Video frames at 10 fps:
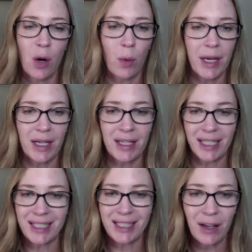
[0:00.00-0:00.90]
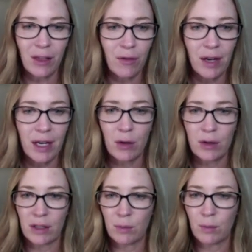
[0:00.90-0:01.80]
We can dissect the
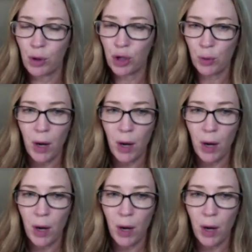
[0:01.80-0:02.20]
videos and push